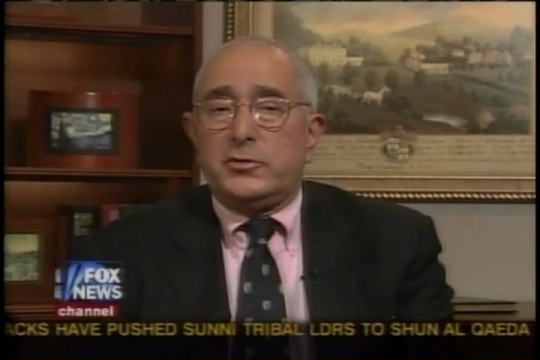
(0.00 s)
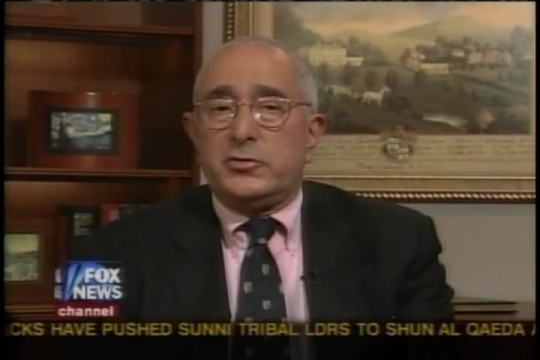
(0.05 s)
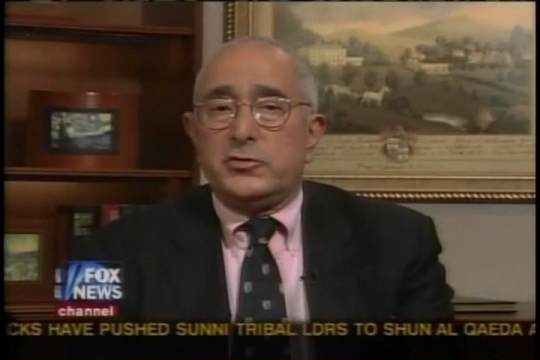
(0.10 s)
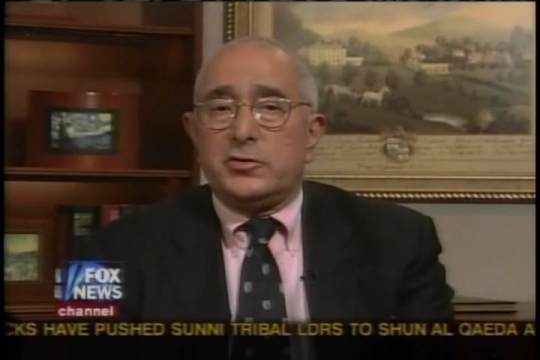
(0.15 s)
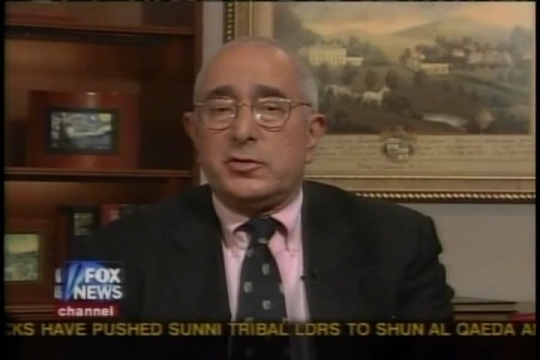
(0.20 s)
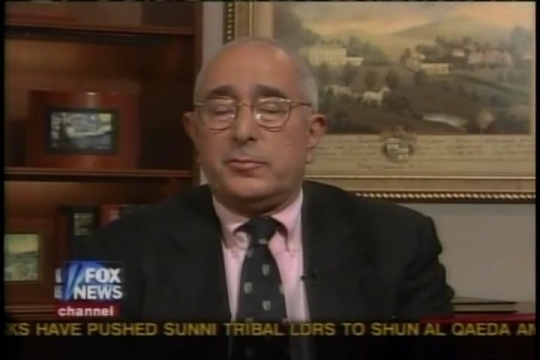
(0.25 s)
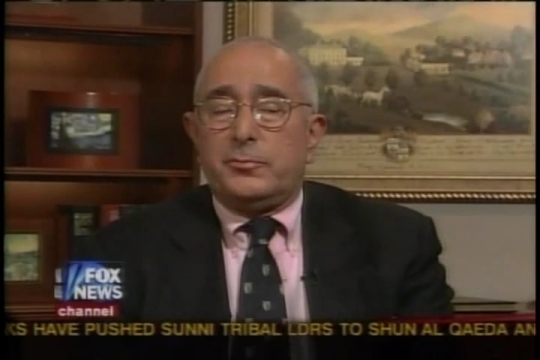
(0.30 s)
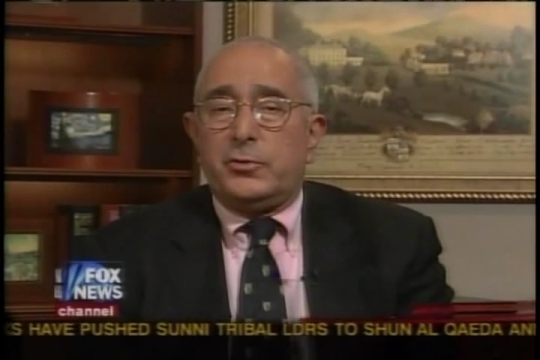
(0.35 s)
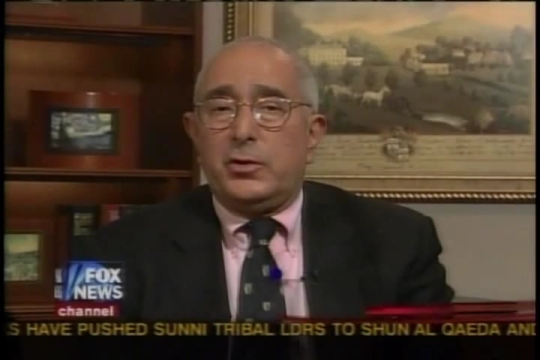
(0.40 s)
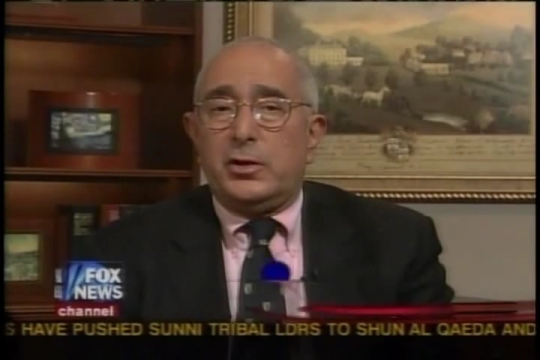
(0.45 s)
which
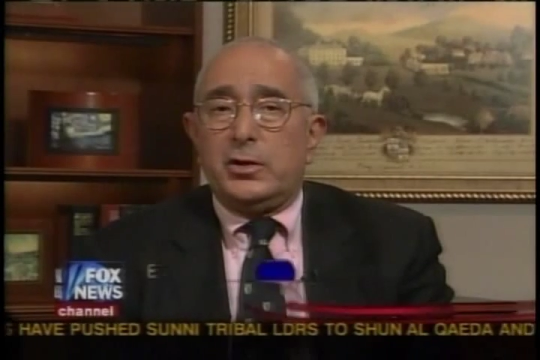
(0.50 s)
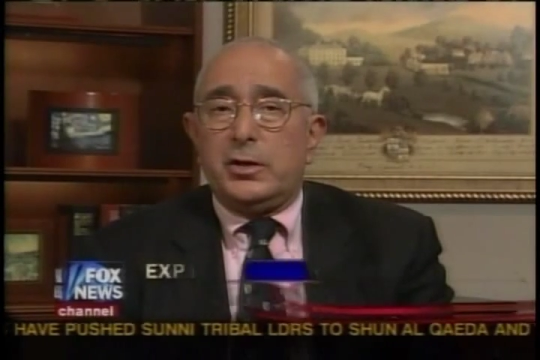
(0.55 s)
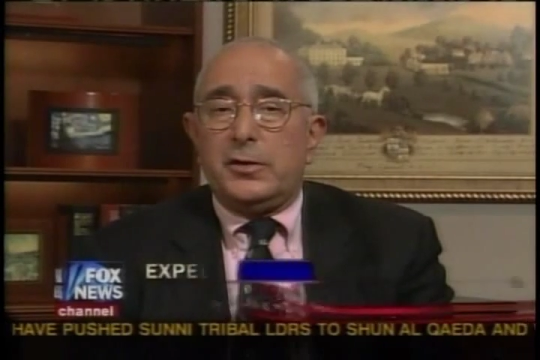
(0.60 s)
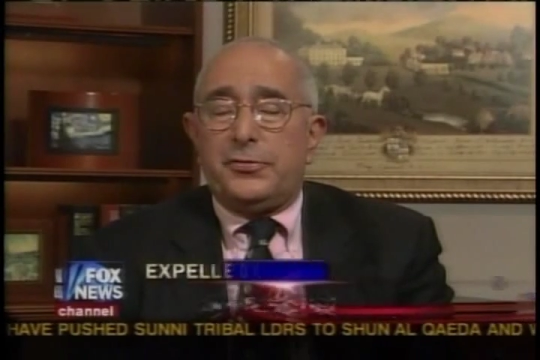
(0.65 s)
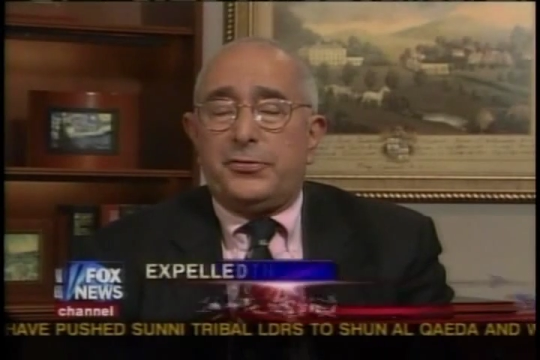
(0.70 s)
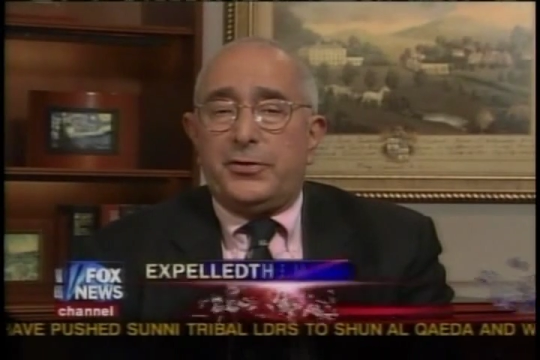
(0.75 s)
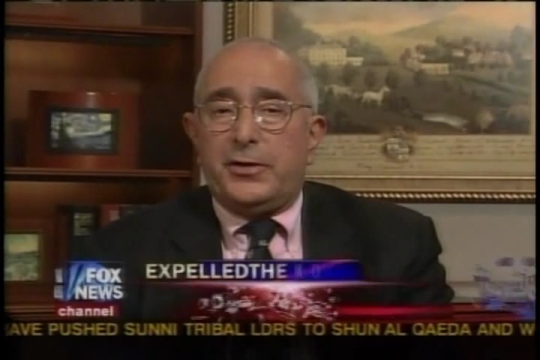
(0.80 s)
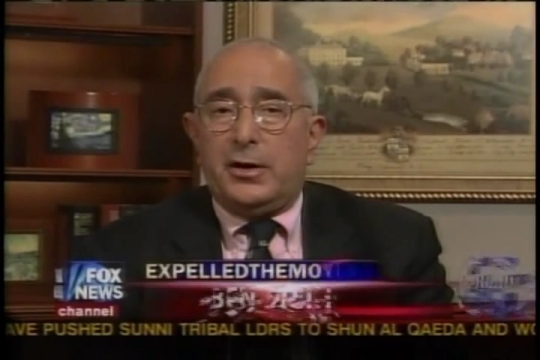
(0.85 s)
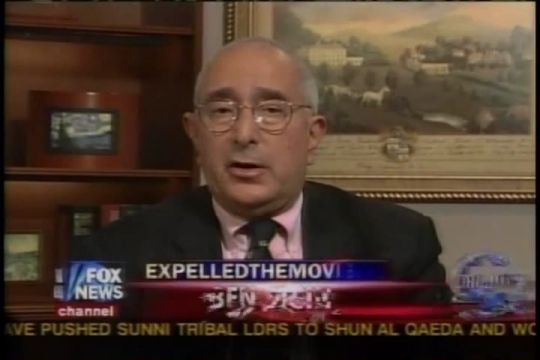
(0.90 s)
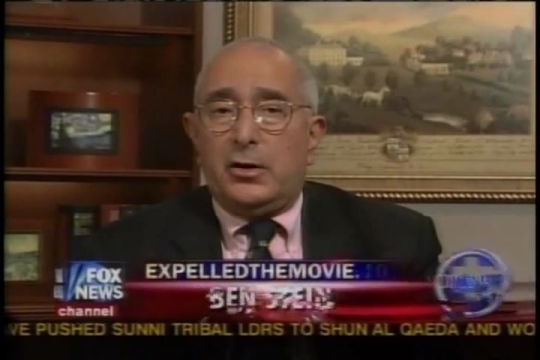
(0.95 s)
was a
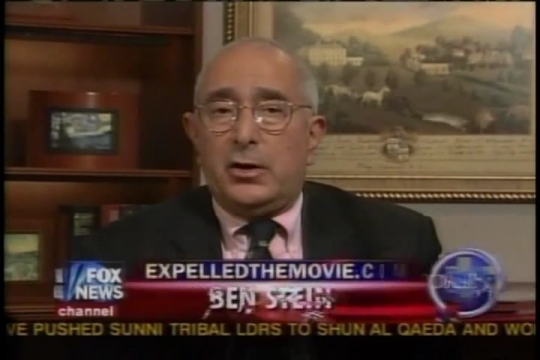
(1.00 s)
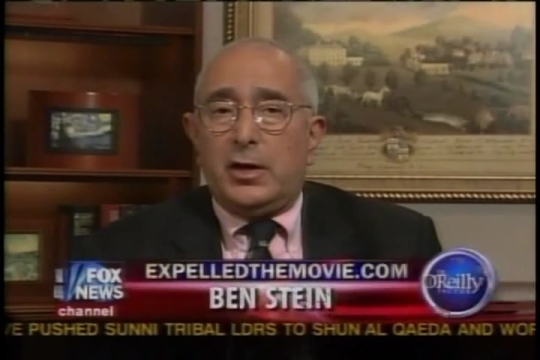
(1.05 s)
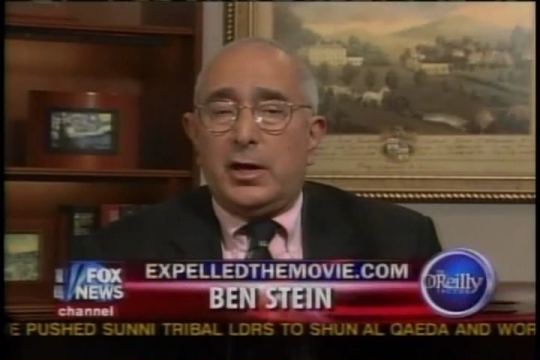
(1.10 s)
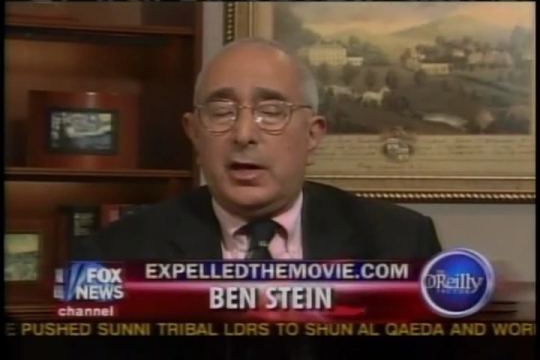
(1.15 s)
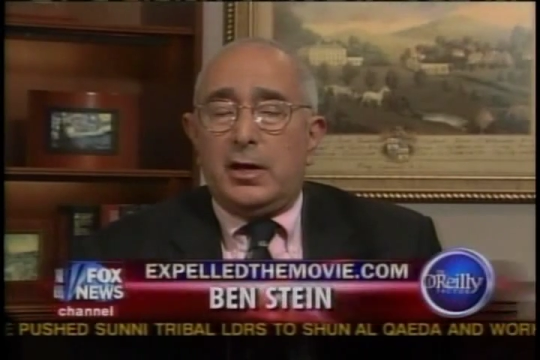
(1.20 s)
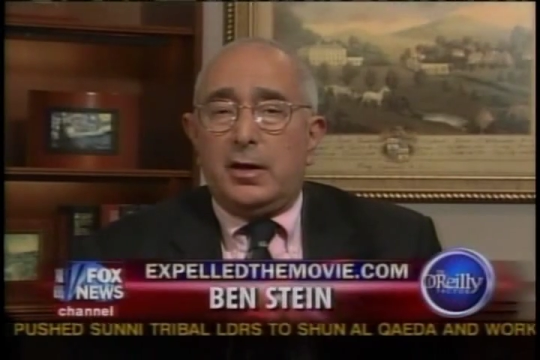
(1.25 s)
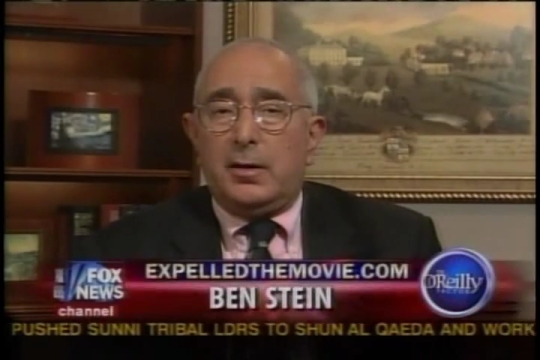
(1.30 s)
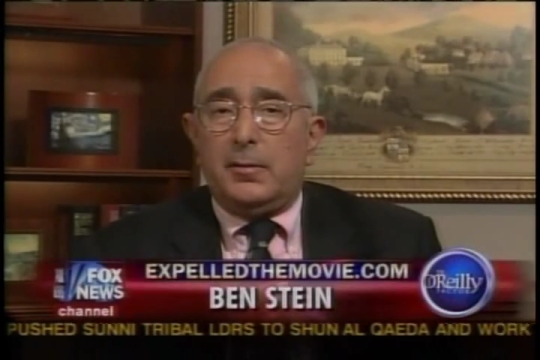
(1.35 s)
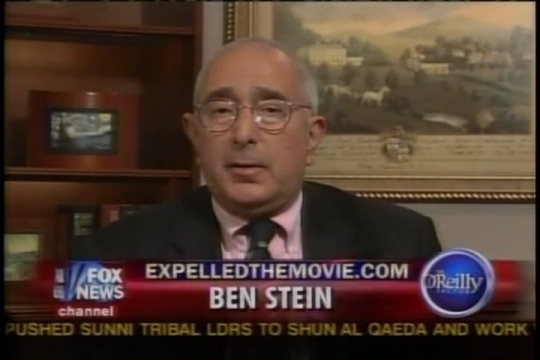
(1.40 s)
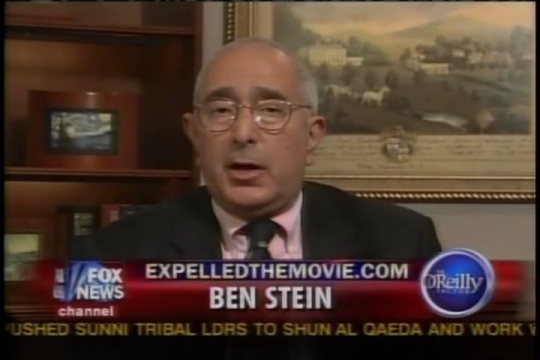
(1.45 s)
brilliant theory
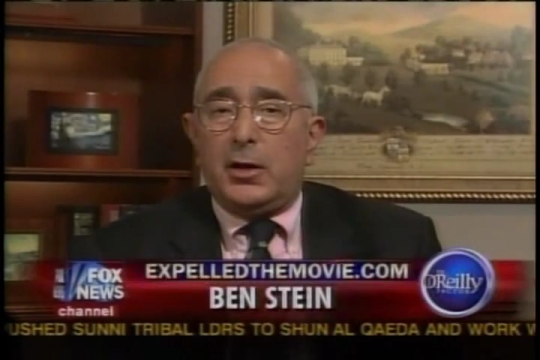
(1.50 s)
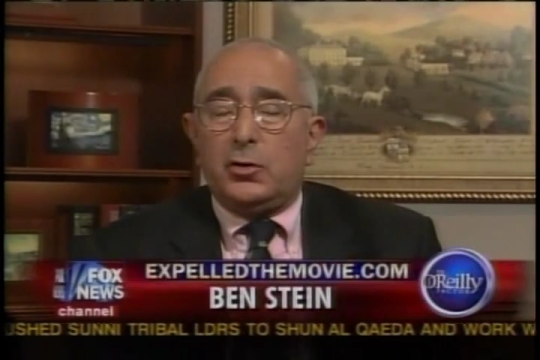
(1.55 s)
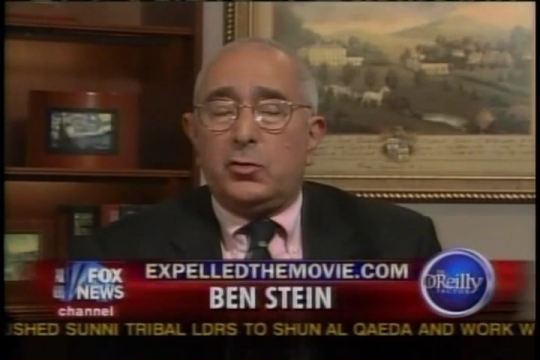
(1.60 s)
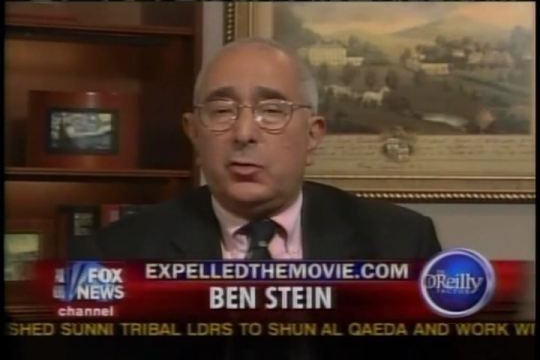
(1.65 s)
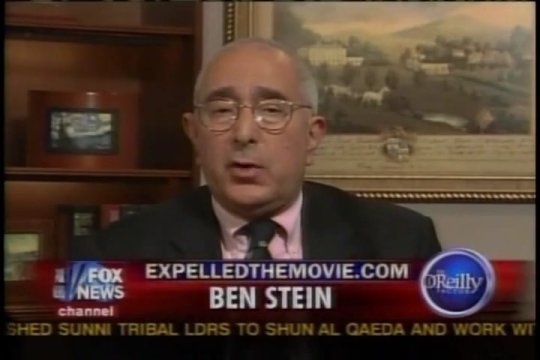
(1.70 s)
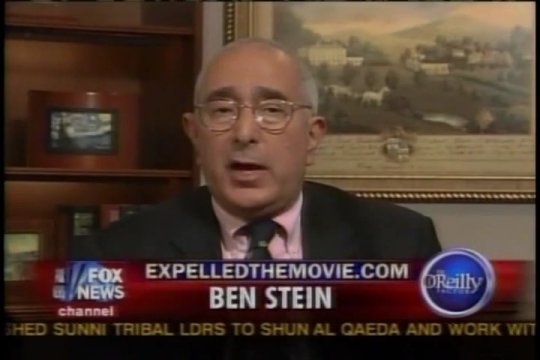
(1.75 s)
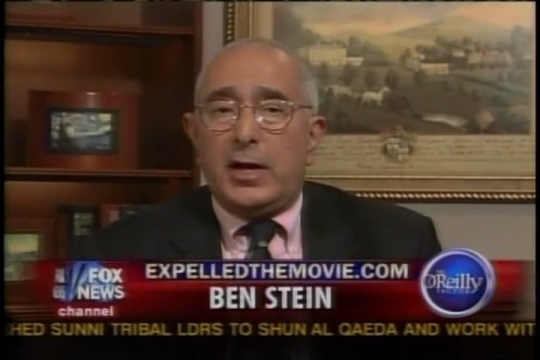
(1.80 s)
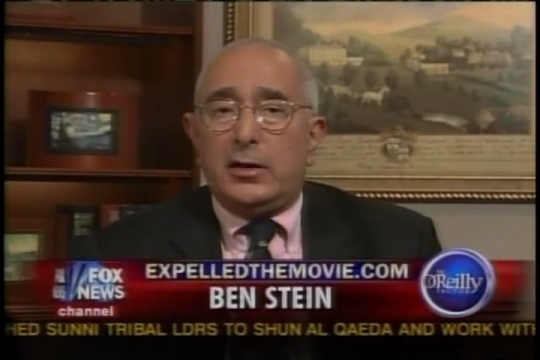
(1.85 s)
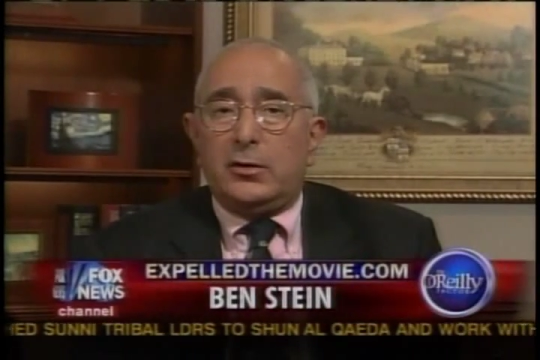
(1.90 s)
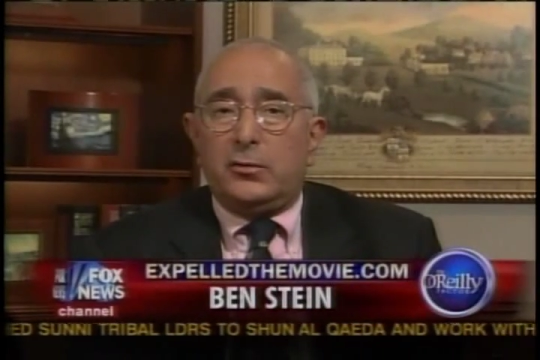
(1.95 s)
and a
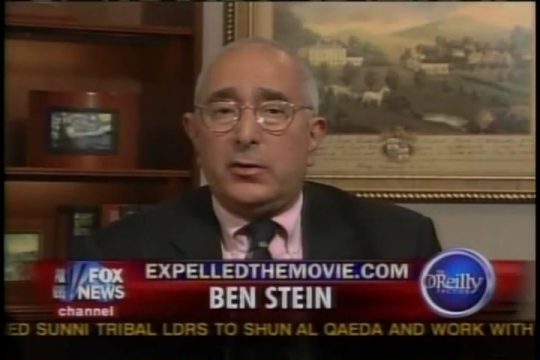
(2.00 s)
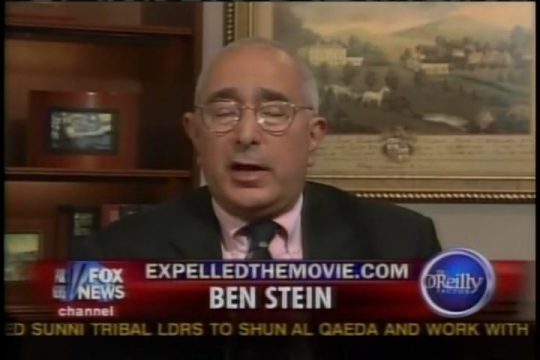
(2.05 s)
great,